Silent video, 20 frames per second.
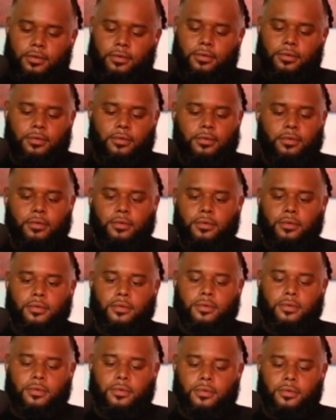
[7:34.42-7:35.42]

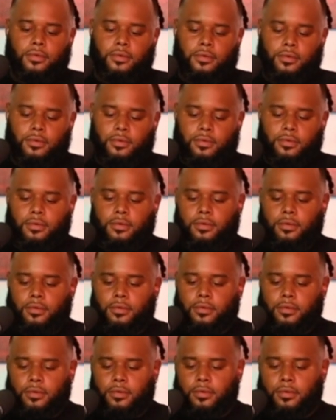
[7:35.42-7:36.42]

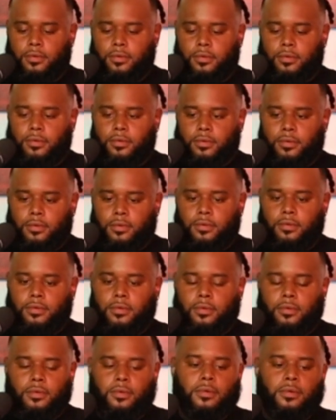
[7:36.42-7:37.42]

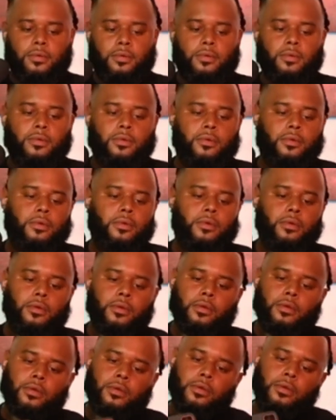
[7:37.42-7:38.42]

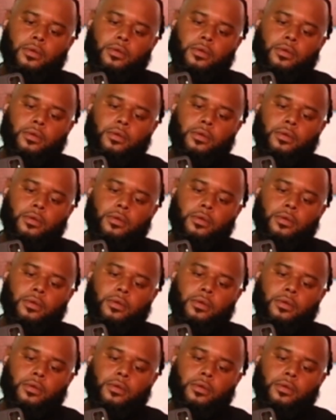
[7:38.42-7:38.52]
(silent)